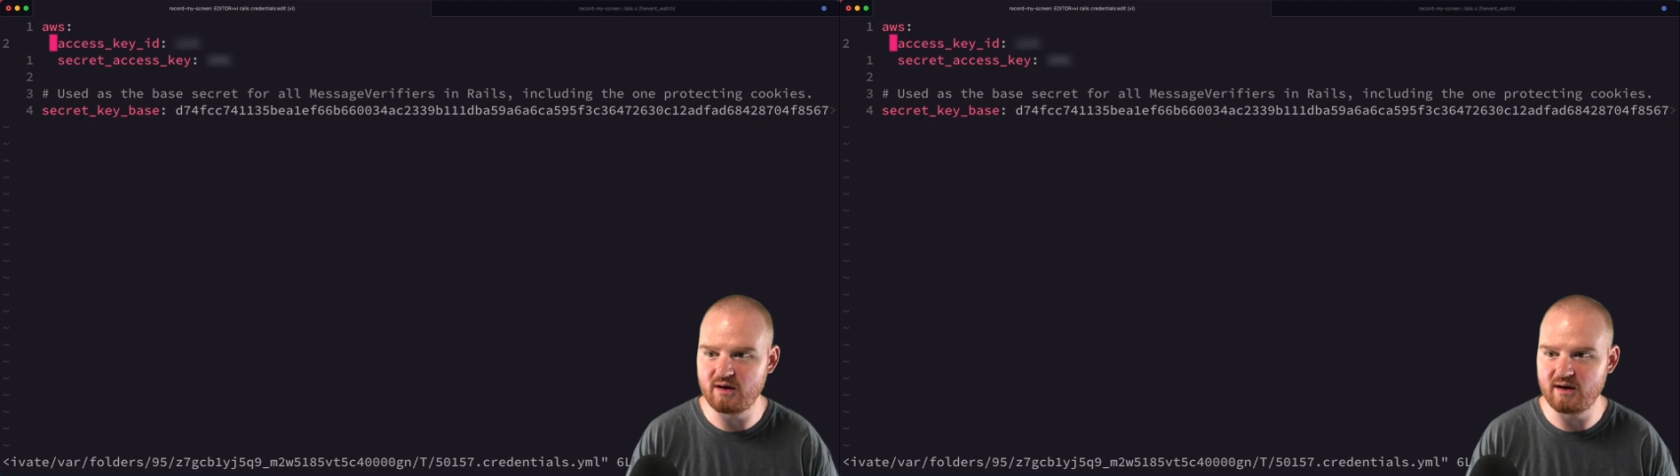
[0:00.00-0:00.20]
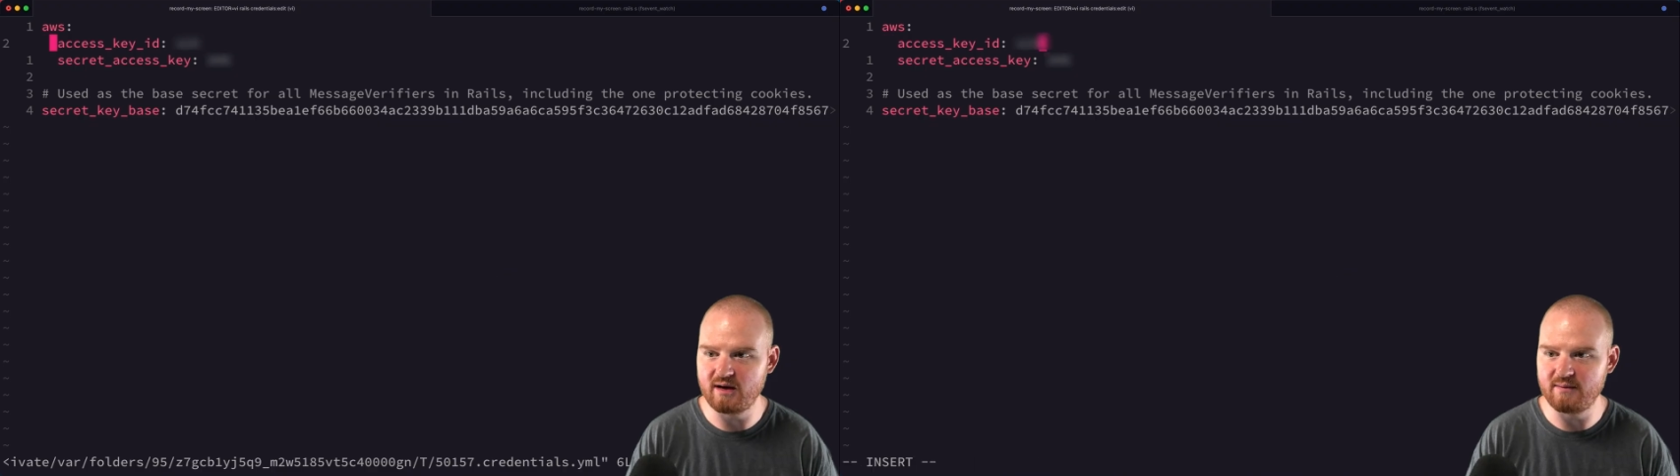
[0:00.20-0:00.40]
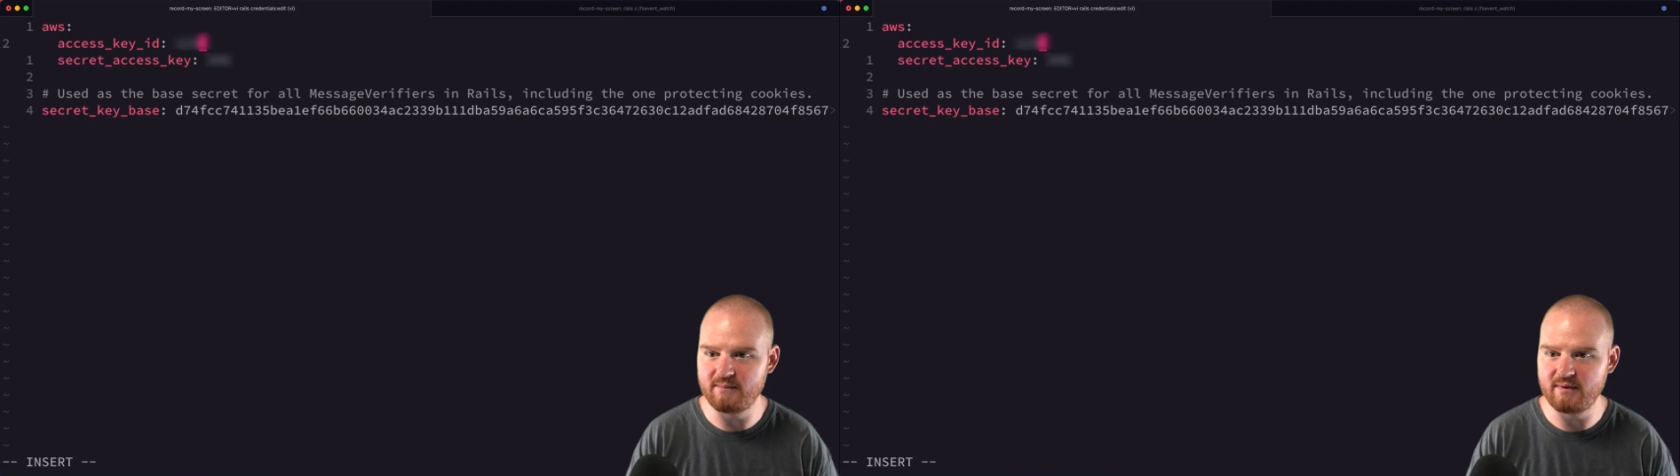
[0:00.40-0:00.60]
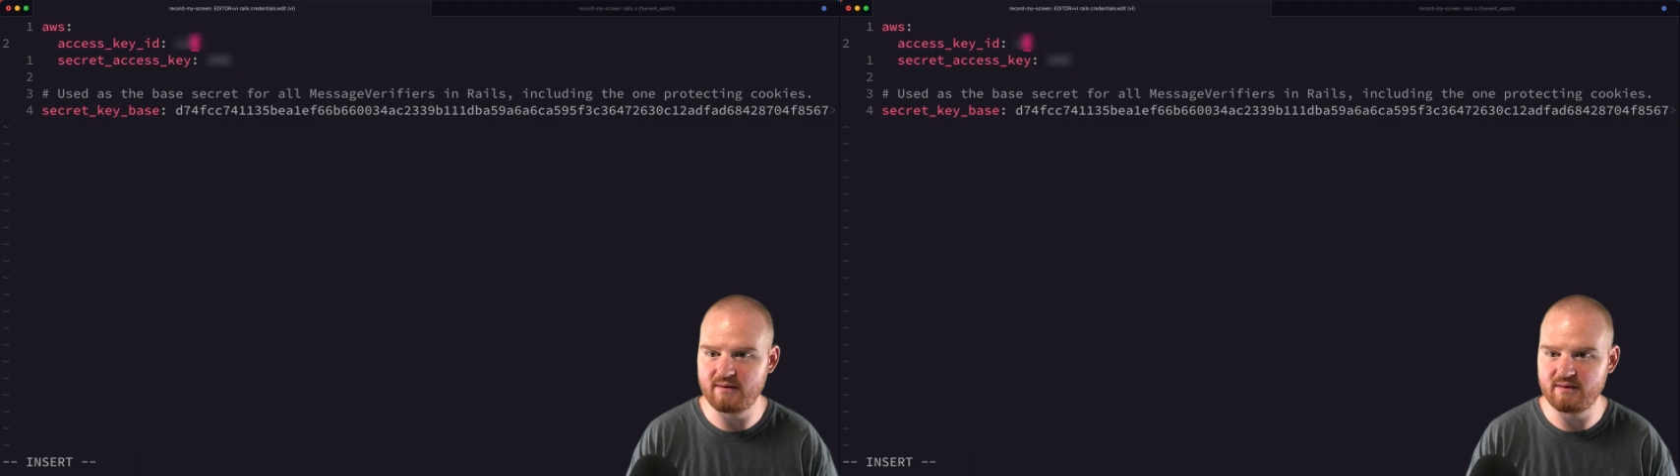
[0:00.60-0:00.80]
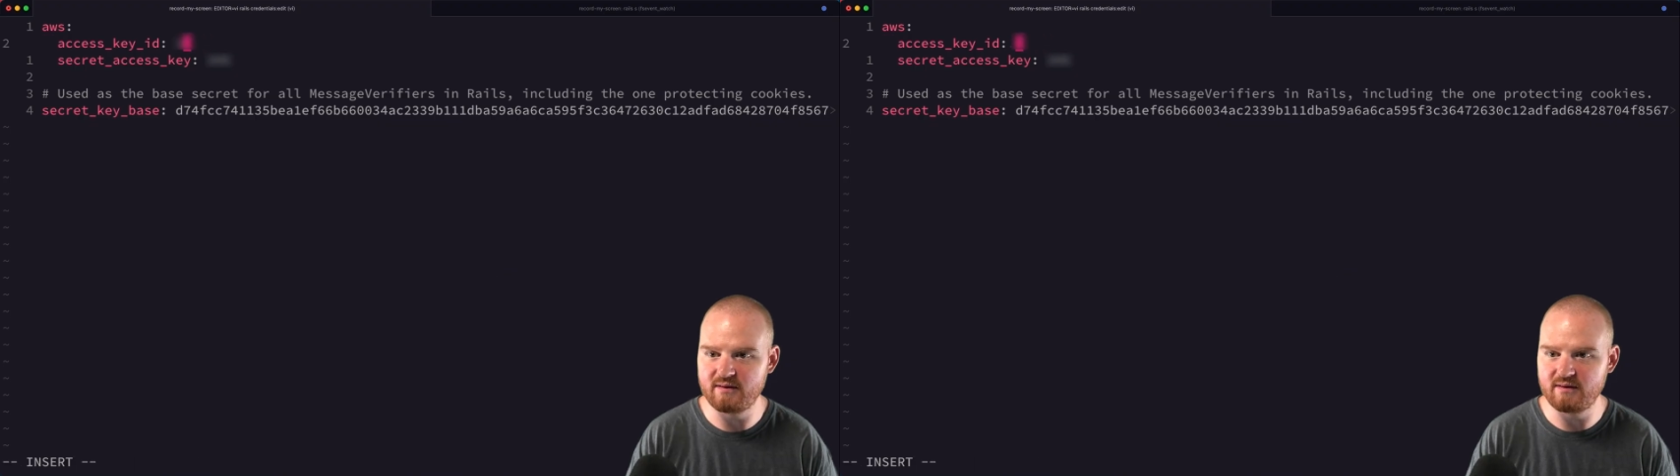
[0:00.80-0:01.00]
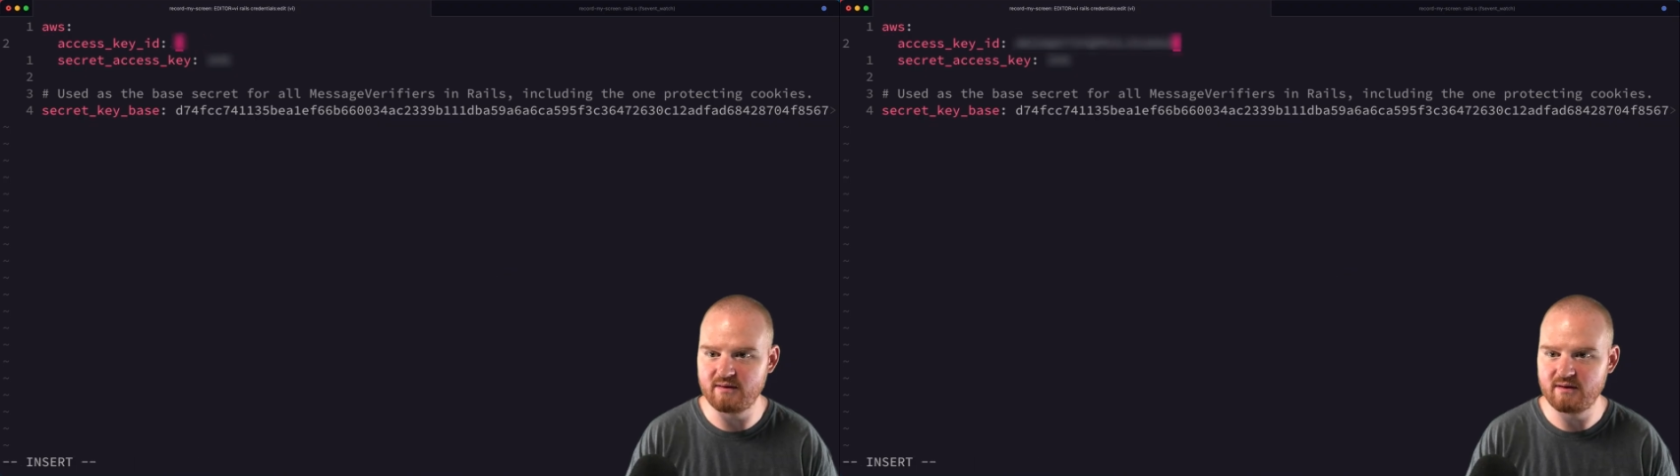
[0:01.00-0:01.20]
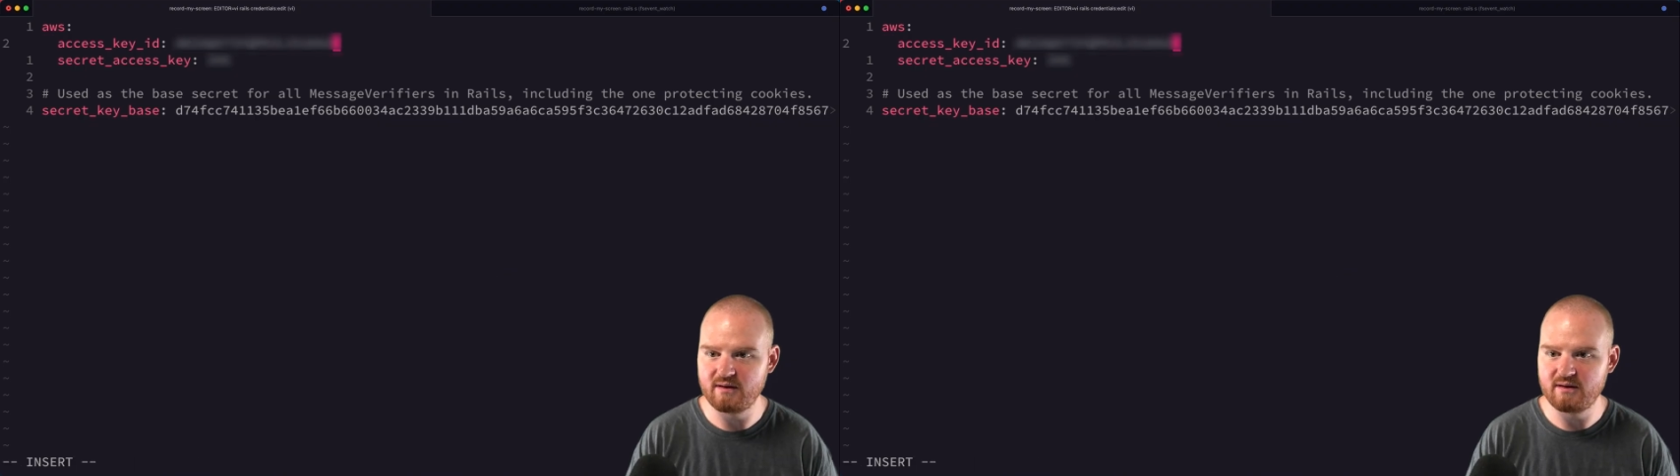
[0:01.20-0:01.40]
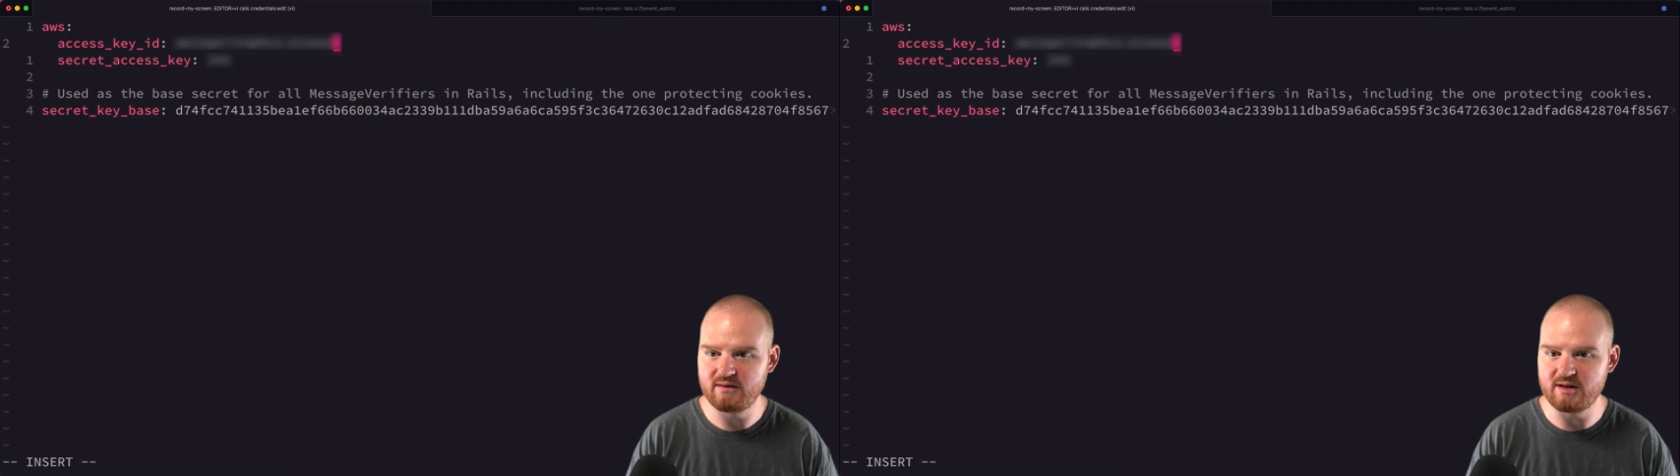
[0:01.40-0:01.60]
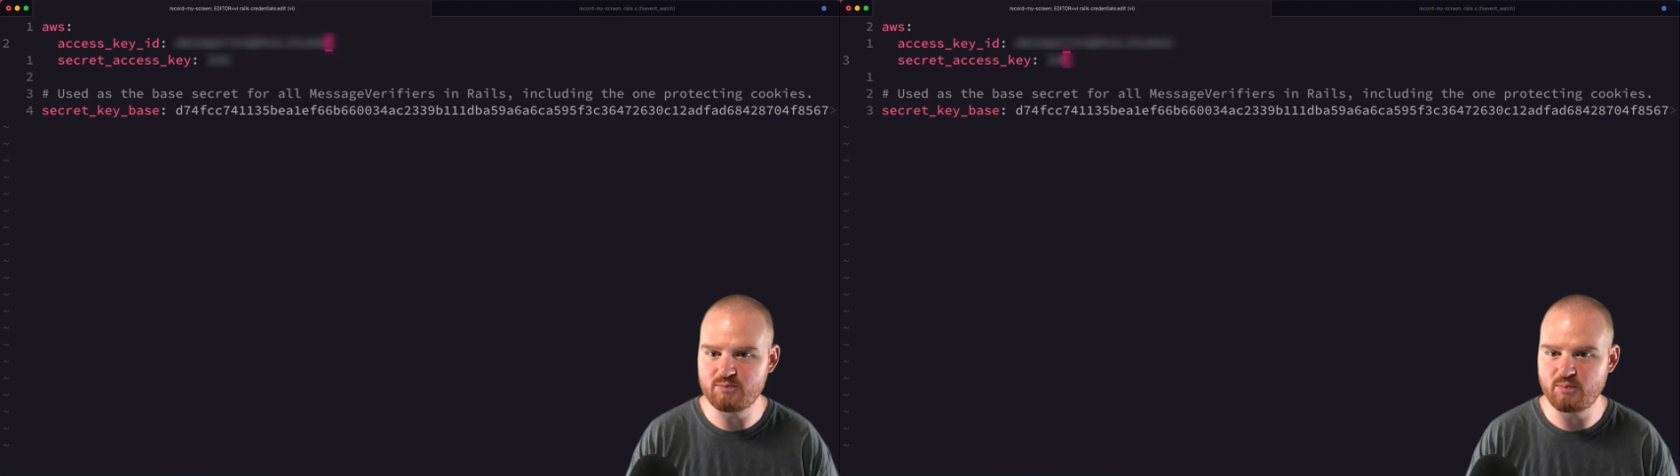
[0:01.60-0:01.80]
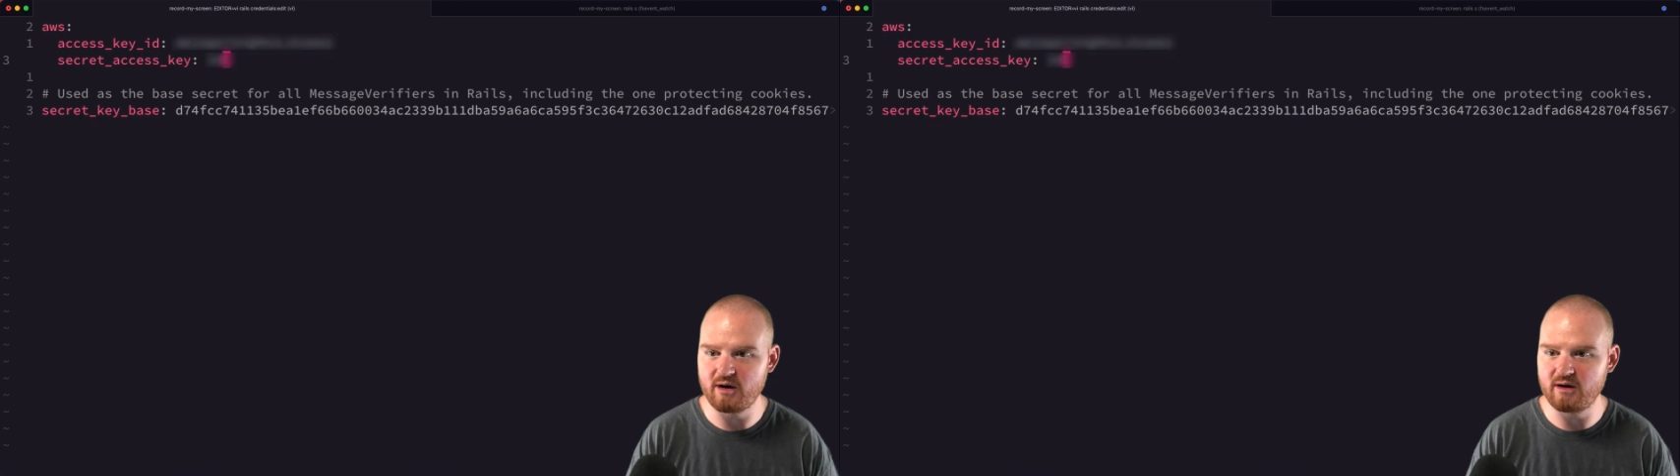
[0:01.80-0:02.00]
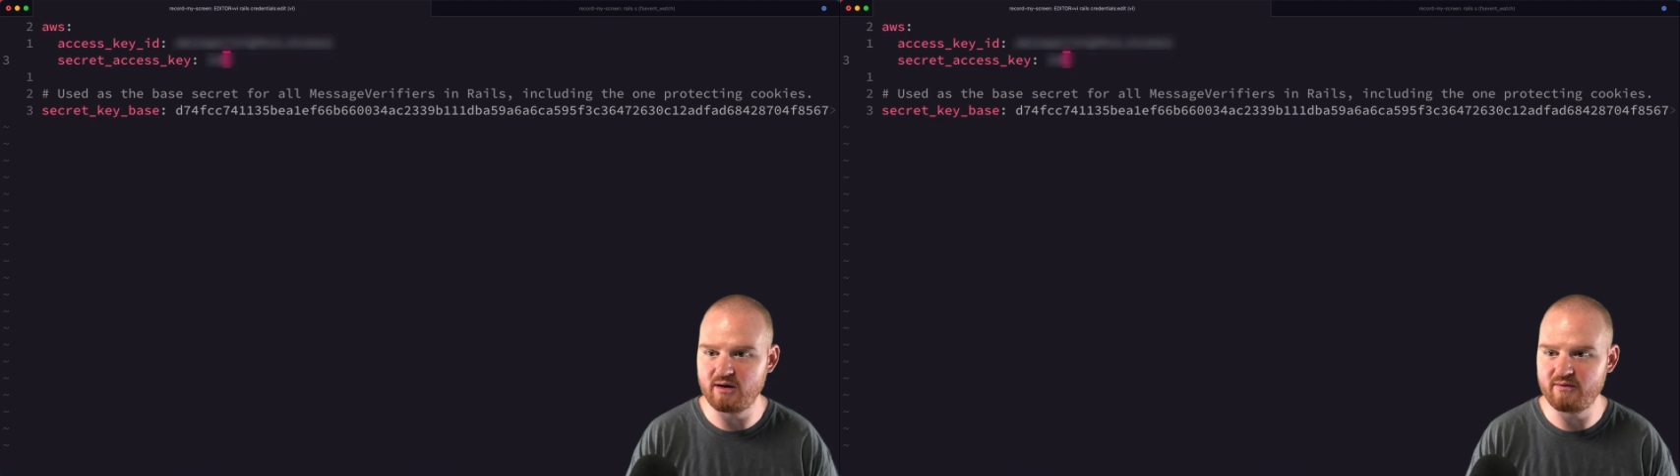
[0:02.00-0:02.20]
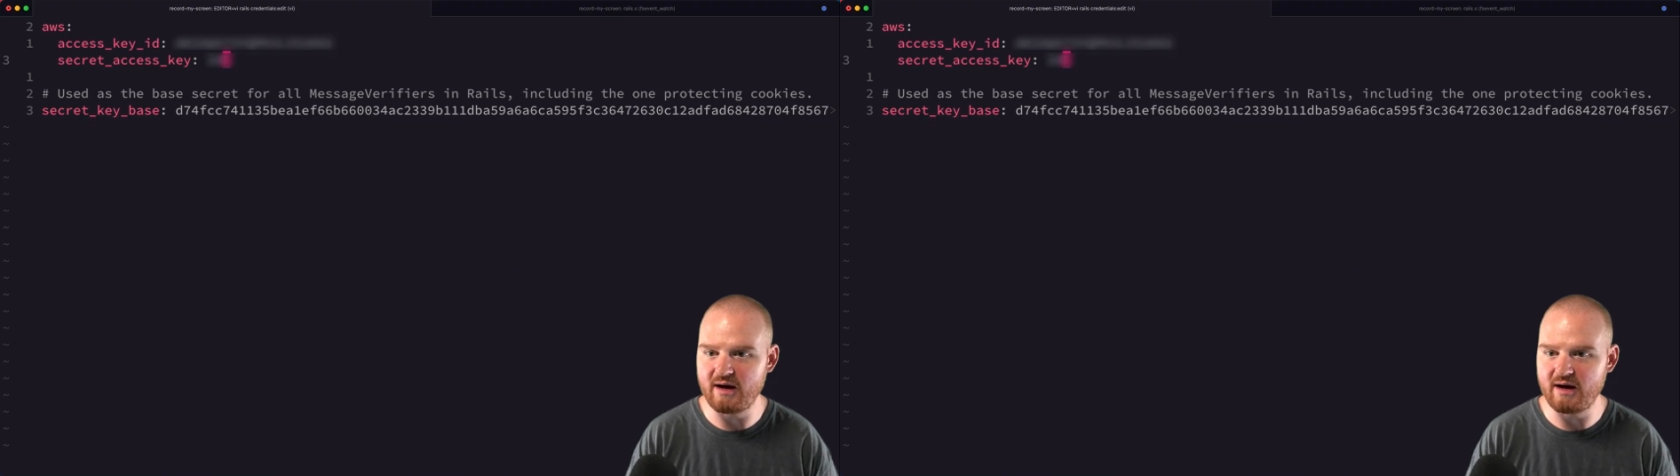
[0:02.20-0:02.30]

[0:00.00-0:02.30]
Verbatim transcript: um, this part of